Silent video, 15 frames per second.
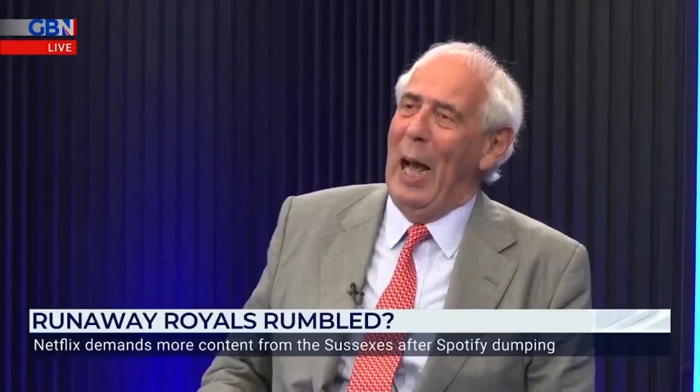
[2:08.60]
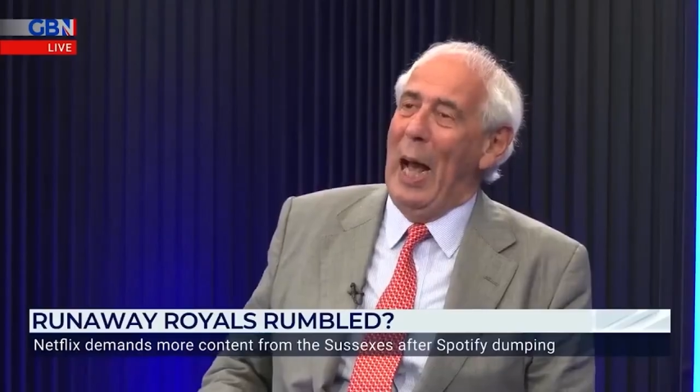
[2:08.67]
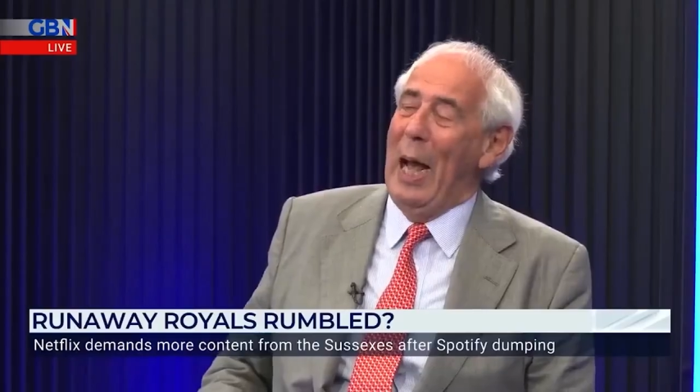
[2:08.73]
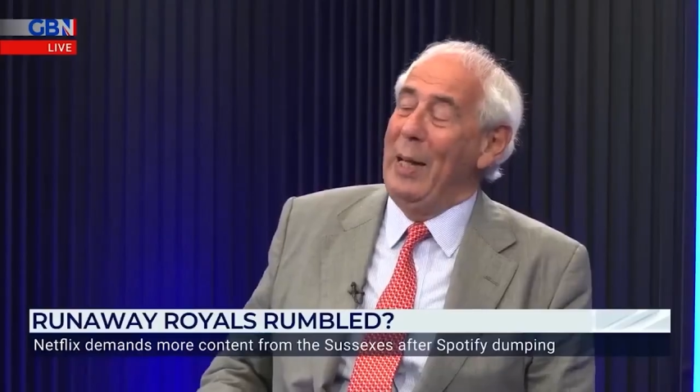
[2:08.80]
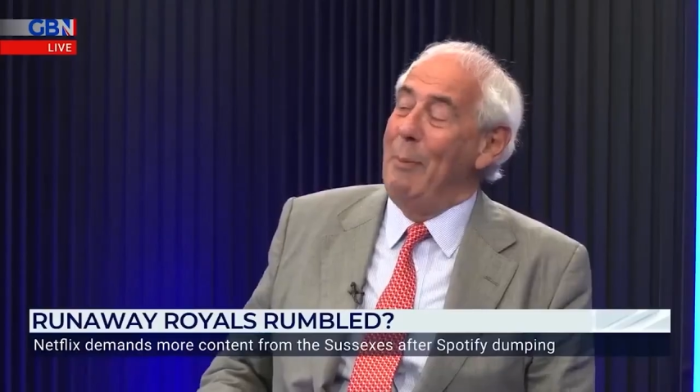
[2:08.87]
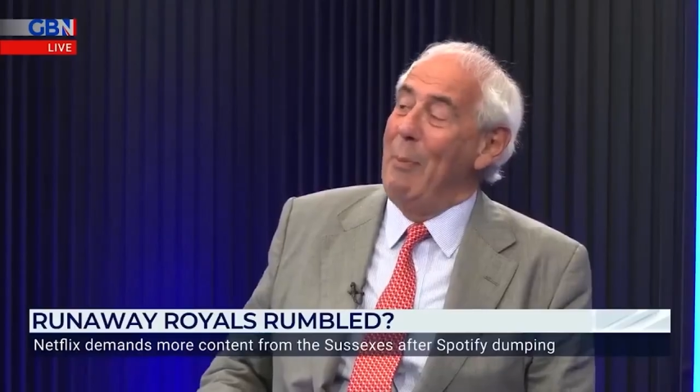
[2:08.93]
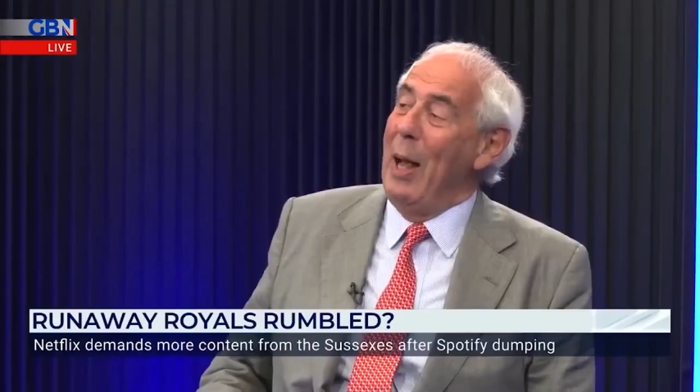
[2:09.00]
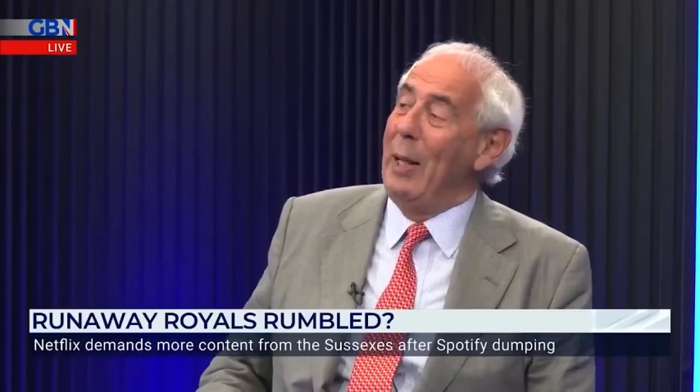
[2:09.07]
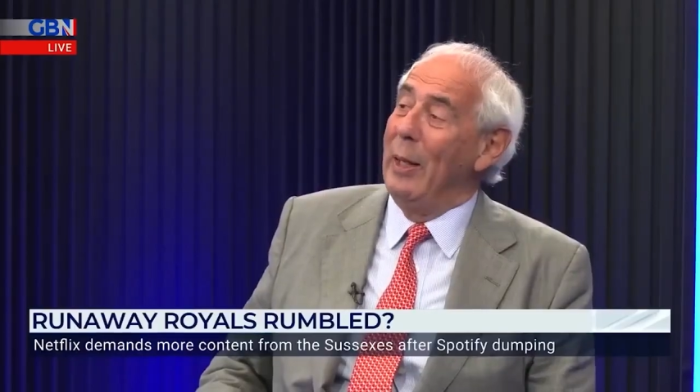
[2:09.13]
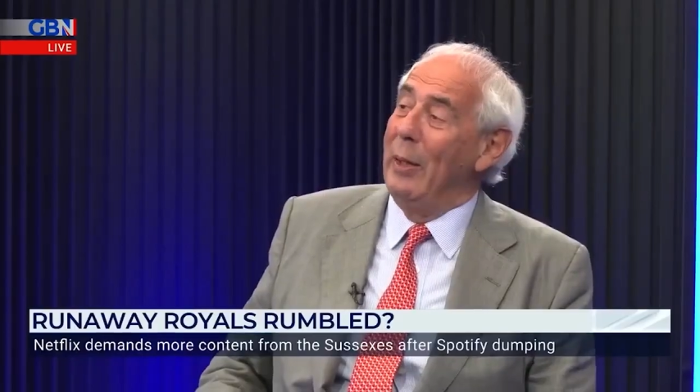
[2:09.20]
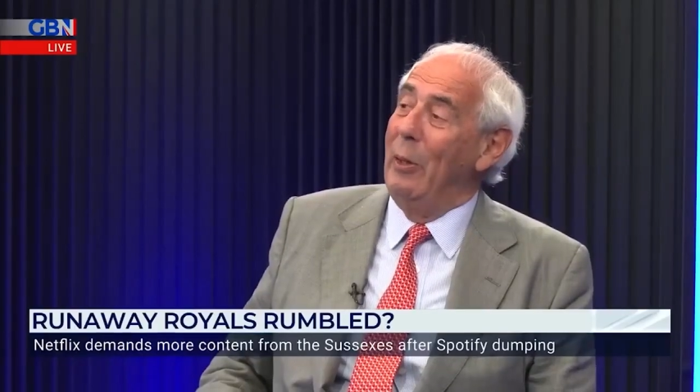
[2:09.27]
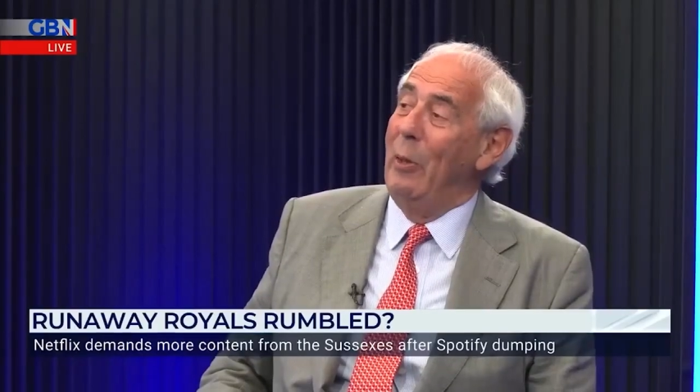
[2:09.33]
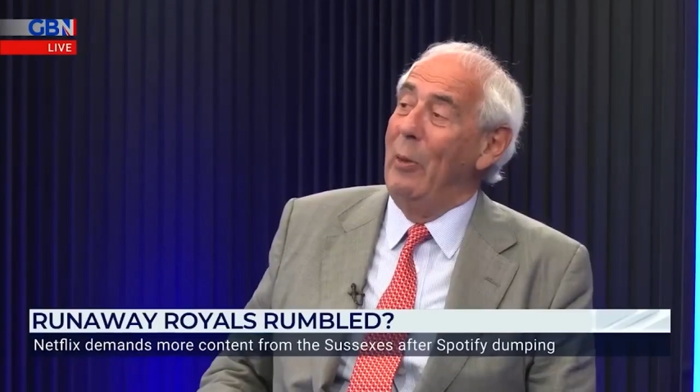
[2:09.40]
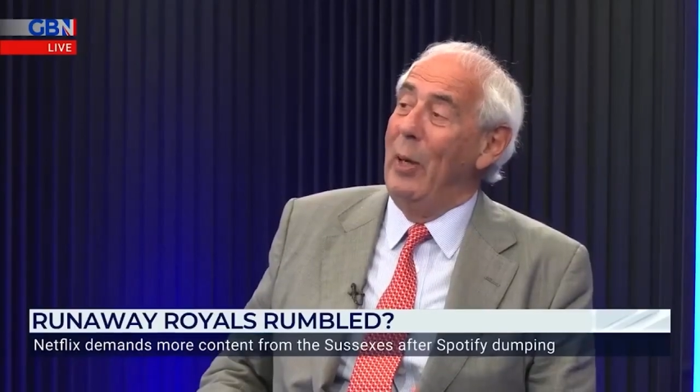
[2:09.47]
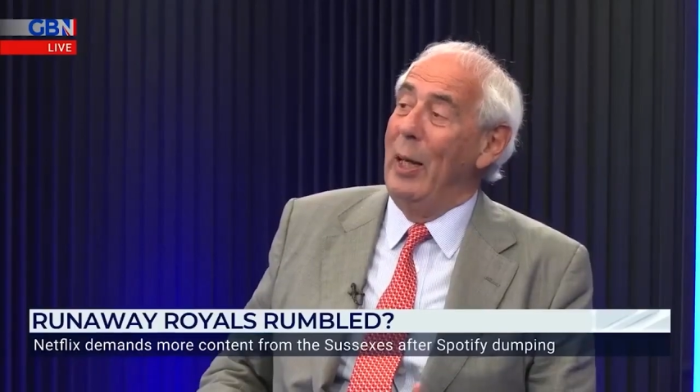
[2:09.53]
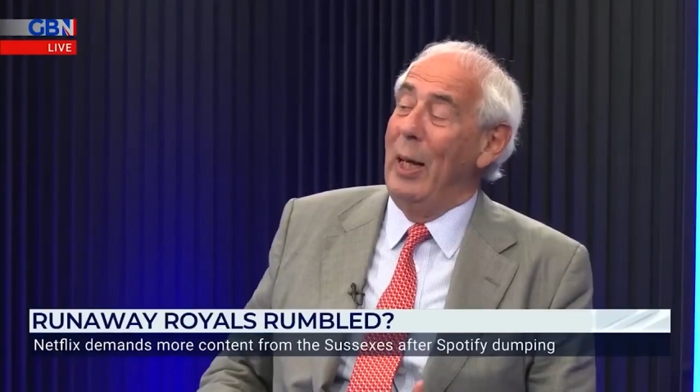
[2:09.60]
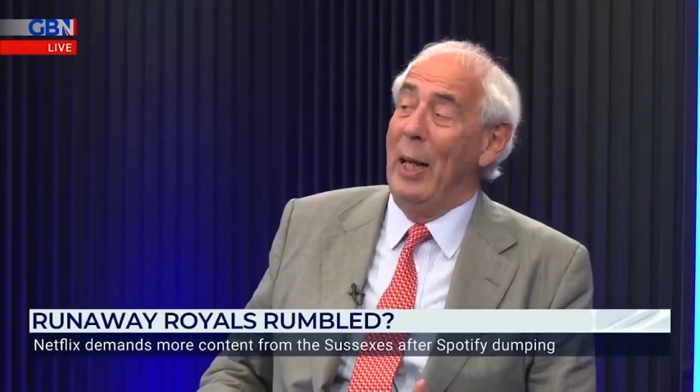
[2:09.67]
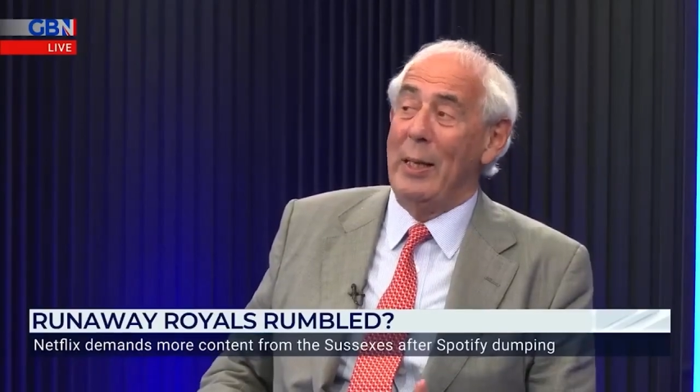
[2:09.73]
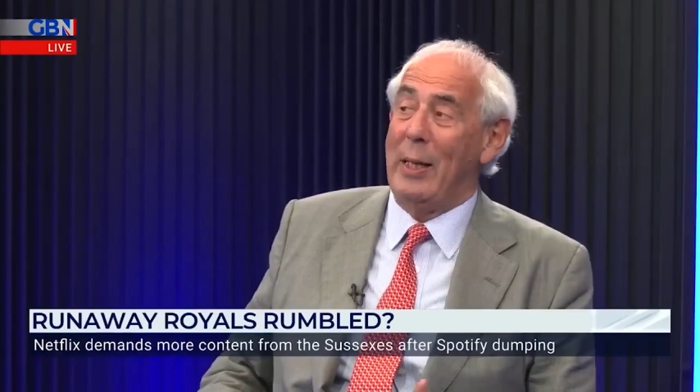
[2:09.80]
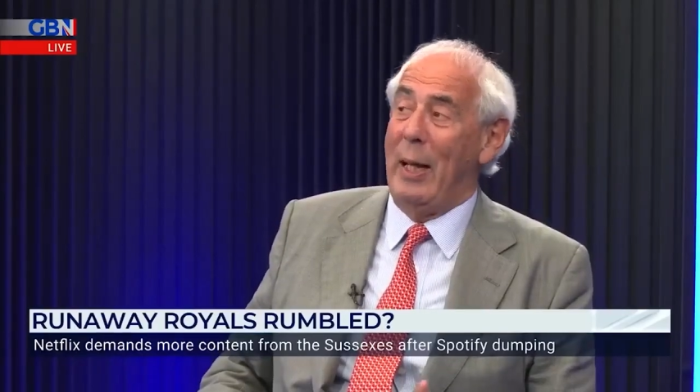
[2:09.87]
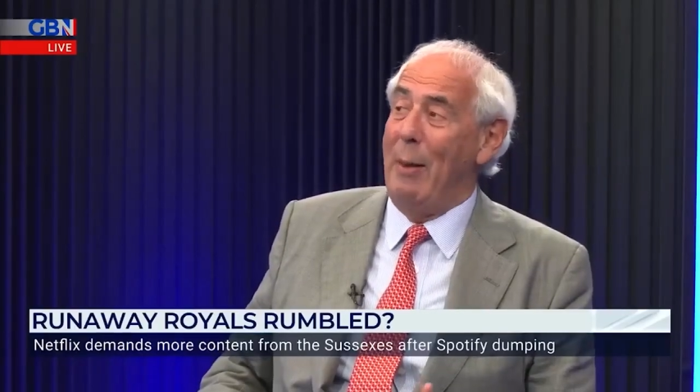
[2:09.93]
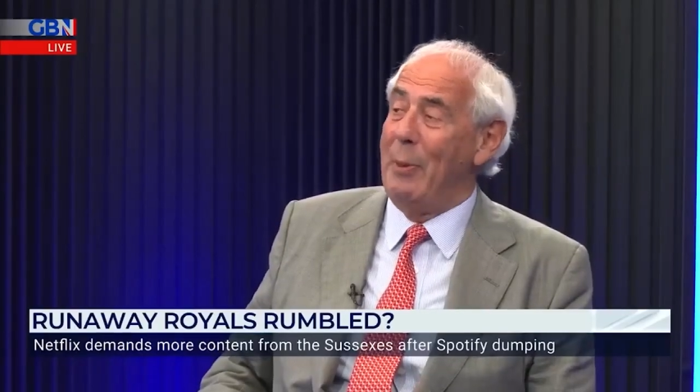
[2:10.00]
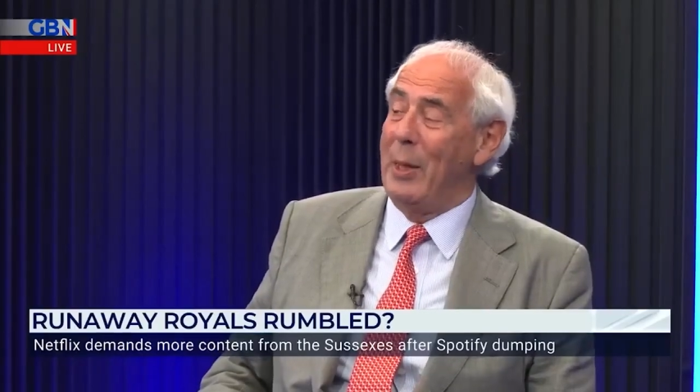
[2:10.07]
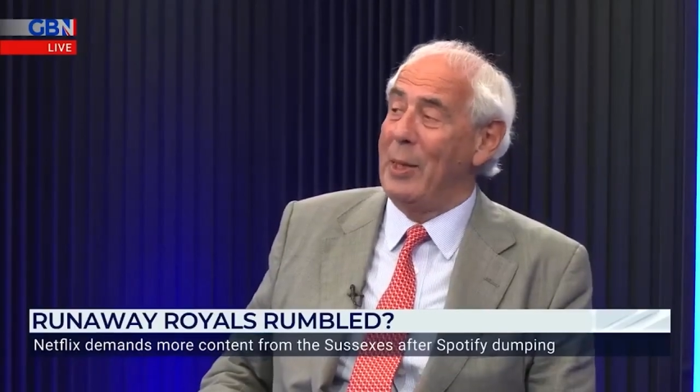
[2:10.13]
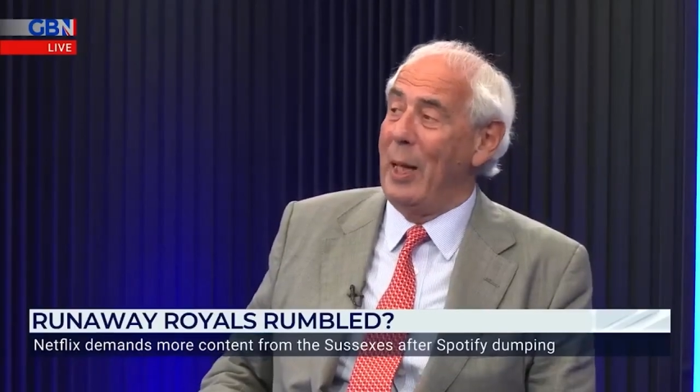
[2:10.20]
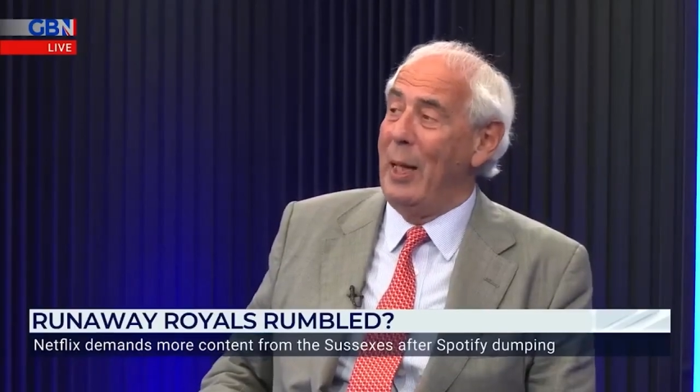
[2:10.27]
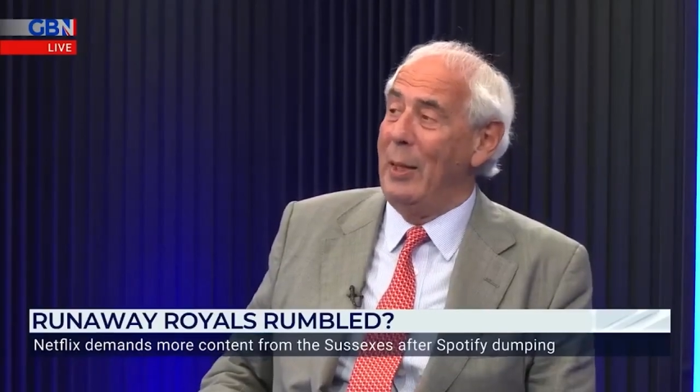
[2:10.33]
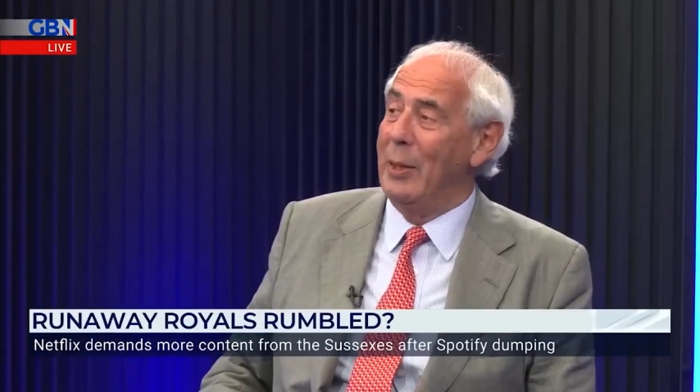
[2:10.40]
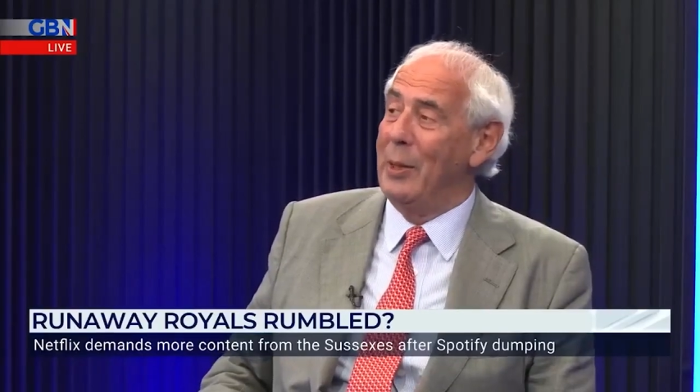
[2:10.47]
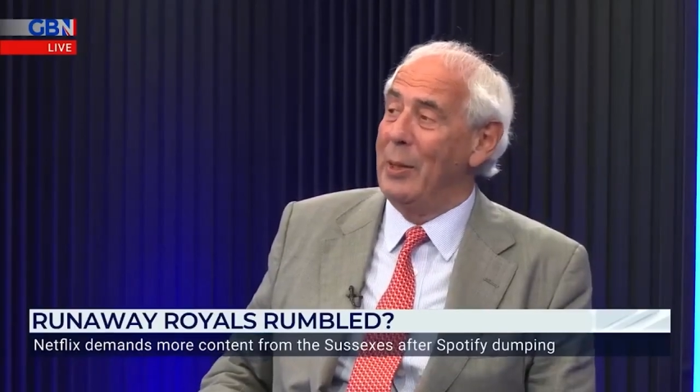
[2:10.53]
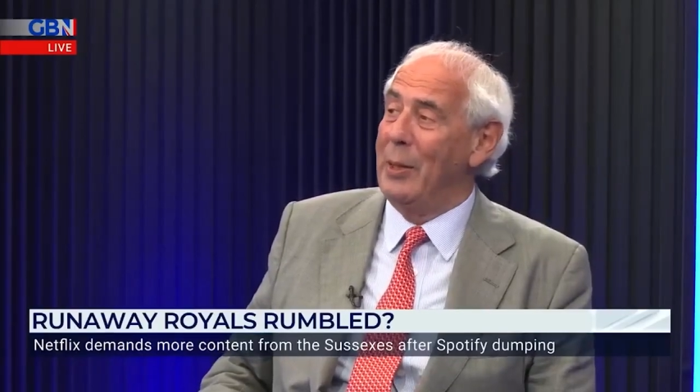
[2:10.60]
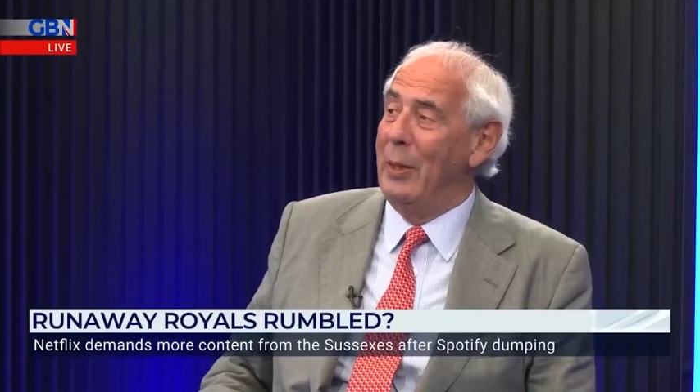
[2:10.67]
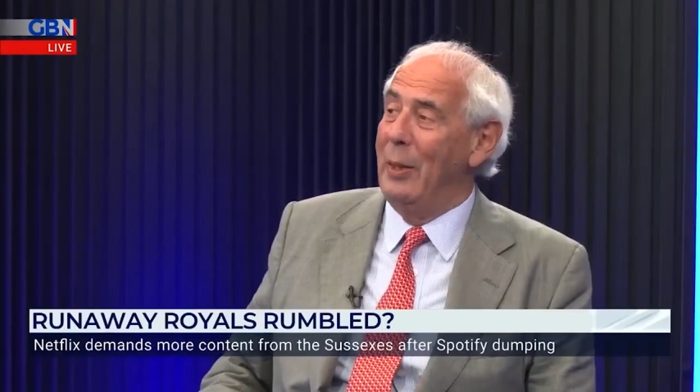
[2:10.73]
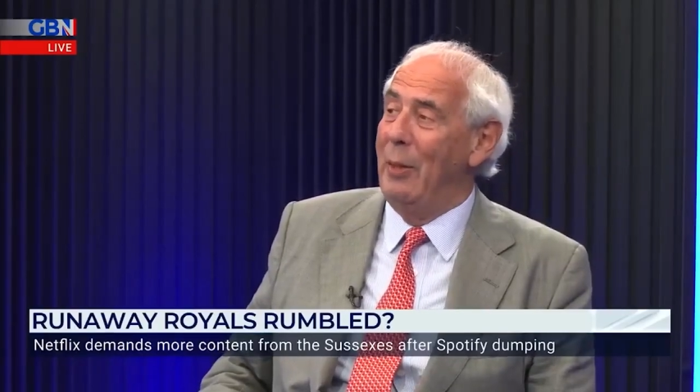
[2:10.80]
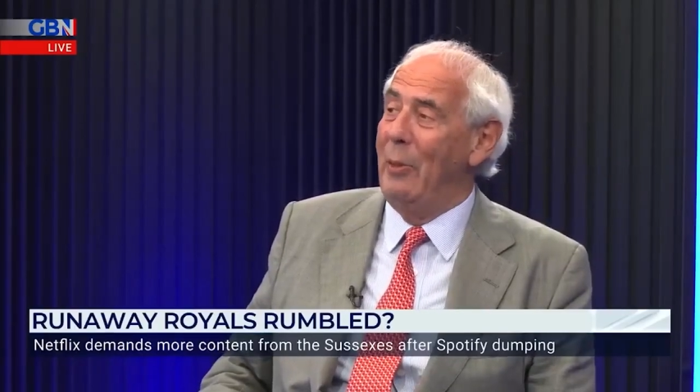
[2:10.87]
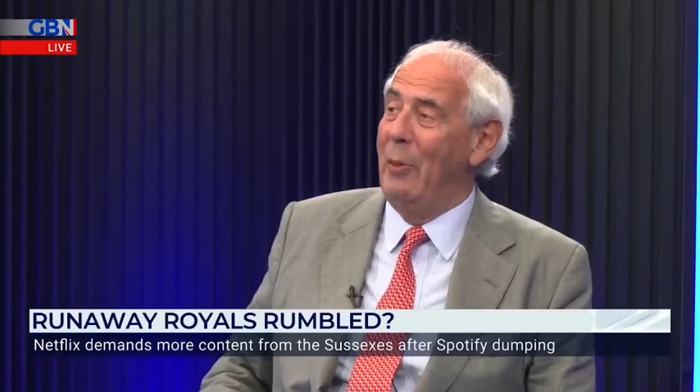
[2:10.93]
And Meghan, who has kept her silence,